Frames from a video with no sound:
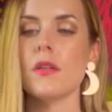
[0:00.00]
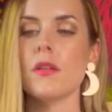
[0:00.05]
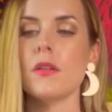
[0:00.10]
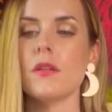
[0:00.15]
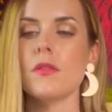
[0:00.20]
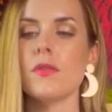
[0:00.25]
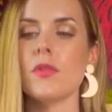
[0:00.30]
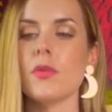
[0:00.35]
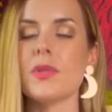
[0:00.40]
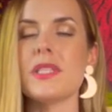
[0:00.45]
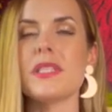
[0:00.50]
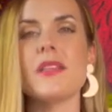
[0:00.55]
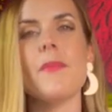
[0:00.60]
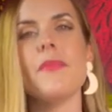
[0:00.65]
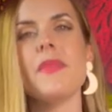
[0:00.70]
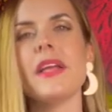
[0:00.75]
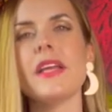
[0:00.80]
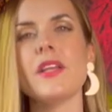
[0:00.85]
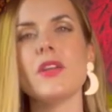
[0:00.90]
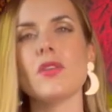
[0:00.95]
there was
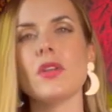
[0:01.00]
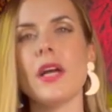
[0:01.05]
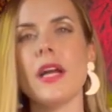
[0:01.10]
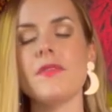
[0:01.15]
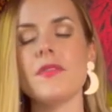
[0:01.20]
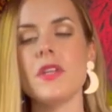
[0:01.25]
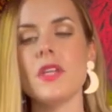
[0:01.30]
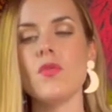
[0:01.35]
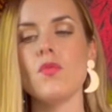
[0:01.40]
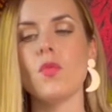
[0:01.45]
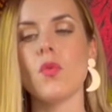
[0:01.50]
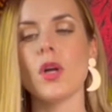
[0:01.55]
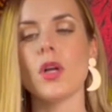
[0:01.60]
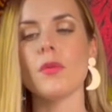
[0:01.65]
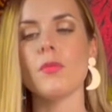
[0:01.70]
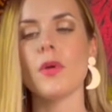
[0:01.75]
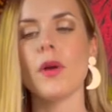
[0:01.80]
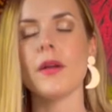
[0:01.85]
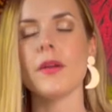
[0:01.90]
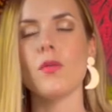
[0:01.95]
something in your life that you
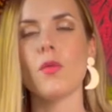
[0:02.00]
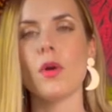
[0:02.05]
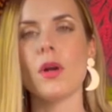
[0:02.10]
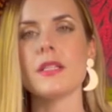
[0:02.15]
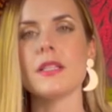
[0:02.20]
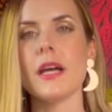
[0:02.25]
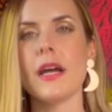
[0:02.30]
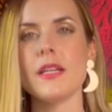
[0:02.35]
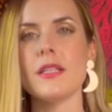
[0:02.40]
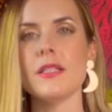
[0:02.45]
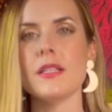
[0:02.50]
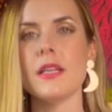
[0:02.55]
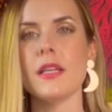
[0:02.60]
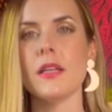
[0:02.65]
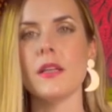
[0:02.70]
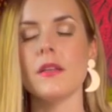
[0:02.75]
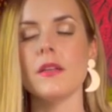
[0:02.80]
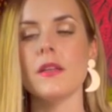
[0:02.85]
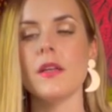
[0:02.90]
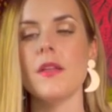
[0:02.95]
weren't
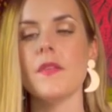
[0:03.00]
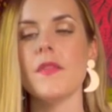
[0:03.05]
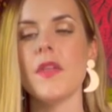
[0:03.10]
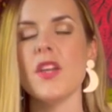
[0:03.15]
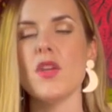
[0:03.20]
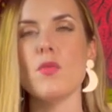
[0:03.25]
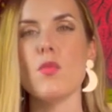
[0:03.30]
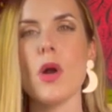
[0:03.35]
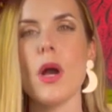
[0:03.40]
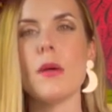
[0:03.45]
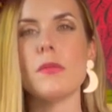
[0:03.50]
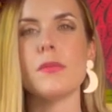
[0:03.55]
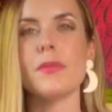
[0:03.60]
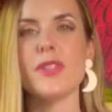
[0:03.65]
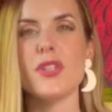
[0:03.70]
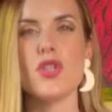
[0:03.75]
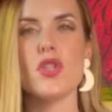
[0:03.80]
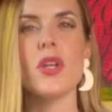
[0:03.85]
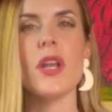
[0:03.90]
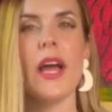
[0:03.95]
prioritizing that you
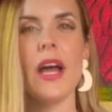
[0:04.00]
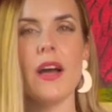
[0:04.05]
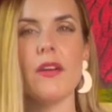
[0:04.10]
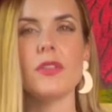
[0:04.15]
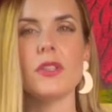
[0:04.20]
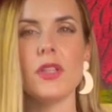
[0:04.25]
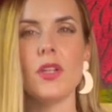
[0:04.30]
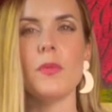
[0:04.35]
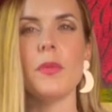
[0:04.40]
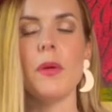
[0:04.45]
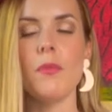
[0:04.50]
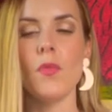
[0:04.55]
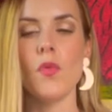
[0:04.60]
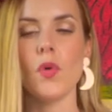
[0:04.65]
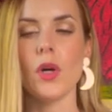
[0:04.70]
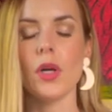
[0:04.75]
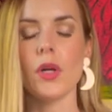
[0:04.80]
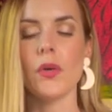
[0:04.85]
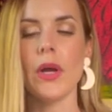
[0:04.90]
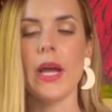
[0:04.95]
probably should have a little bit
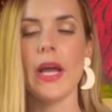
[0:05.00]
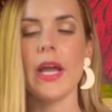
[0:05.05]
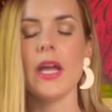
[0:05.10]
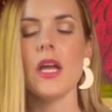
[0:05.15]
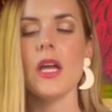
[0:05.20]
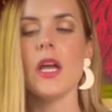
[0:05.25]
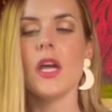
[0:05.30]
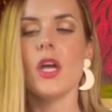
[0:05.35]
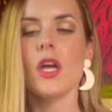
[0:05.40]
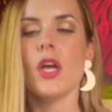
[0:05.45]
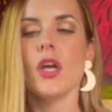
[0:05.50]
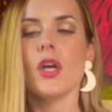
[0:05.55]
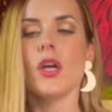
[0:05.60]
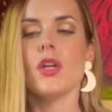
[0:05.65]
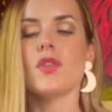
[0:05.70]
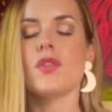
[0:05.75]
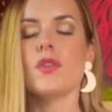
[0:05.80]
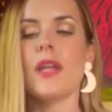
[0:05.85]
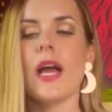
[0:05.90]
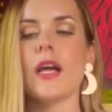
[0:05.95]
more, okay?
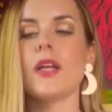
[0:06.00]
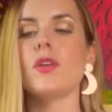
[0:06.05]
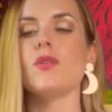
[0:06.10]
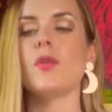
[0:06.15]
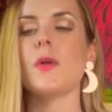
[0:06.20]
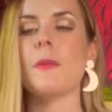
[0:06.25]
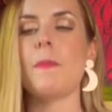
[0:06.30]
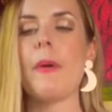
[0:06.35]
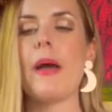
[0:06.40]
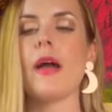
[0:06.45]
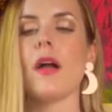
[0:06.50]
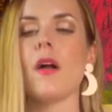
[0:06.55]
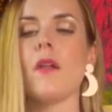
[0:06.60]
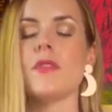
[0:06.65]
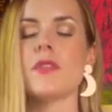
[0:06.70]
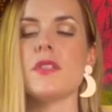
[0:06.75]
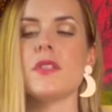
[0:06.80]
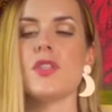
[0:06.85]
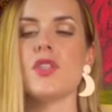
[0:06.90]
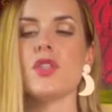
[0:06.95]
So now you look back on
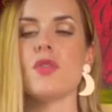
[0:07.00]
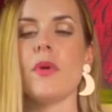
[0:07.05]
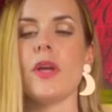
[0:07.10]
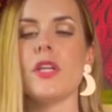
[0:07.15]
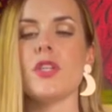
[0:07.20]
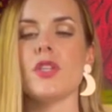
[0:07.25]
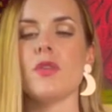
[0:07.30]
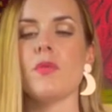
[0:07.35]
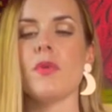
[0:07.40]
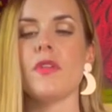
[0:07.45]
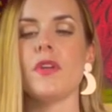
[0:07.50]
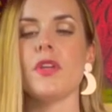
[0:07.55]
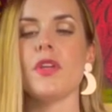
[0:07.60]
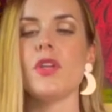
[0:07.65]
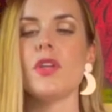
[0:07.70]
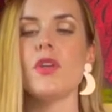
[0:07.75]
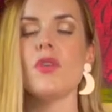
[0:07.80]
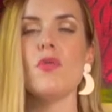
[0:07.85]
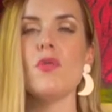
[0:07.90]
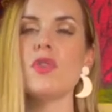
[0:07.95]
the situation with a
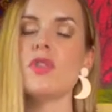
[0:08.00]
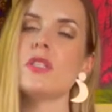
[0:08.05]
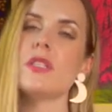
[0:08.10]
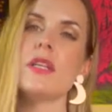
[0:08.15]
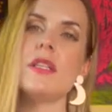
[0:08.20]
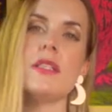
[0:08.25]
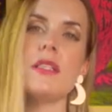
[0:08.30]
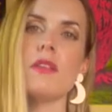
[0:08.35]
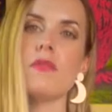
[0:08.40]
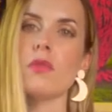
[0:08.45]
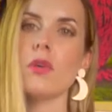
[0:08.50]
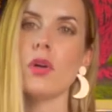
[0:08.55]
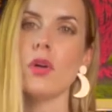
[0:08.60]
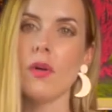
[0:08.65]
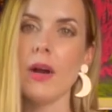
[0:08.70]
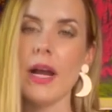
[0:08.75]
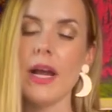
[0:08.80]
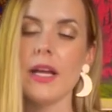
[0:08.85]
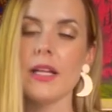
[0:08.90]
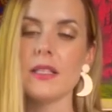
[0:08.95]
huge sense of
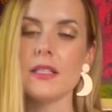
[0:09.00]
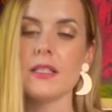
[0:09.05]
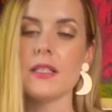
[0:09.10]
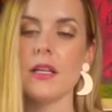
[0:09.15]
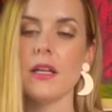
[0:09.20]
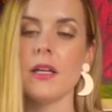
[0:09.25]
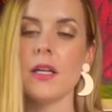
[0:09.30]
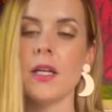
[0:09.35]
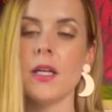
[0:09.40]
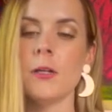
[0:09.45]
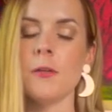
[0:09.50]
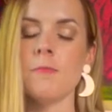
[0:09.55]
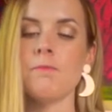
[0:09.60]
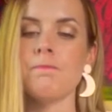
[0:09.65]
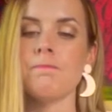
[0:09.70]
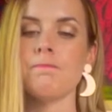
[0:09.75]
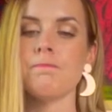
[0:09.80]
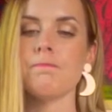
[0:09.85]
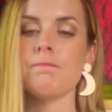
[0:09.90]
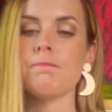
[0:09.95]
regret,
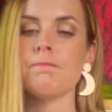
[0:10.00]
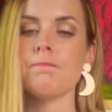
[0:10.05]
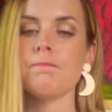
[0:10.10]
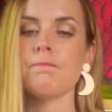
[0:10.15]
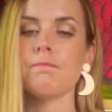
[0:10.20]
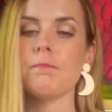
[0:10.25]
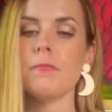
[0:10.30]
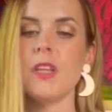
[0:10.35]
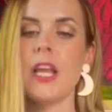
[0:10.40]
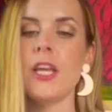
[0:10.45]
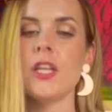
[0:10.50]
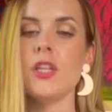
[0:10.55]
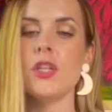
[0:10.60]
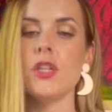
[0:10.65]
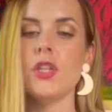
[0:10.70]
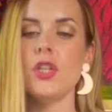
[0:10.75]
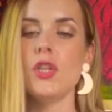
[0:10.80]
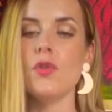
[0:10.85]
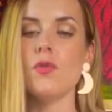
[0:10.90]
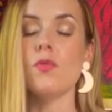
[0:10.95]
and
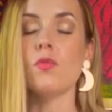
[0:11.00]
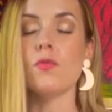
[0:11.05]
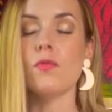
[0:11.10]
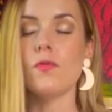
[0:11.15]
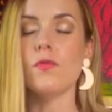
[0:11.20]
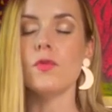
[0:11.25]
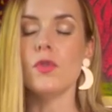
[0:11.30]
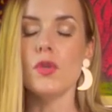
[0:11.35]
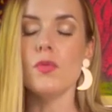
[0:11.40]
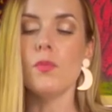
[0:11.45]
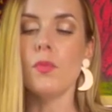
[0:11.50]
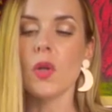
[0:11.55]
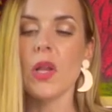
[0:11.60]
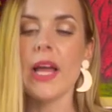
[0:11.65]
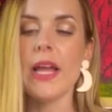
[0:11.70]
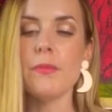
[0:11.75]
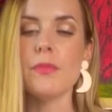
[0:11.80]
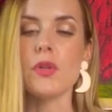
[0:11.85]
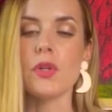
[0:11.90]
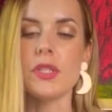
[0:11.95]
you
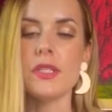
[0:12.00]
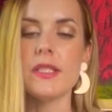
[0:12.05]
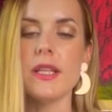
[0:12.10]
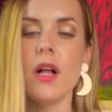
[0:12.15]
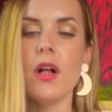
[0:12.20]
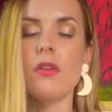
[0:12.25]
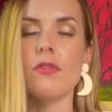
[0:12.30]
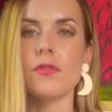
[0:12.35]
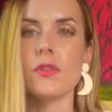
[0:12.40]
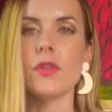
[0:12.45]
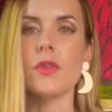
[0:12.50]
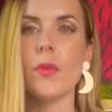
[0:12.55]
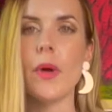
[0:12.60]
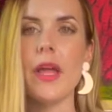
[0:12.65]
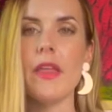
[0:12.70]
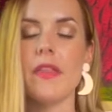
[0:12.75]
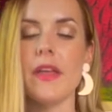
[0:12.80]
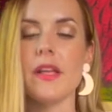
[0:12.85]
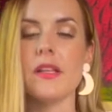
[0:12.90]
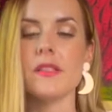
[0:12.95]
blame yourself for the
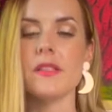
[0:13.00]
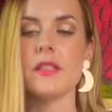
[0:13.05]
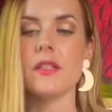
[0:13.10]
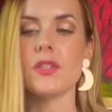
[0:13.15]
way things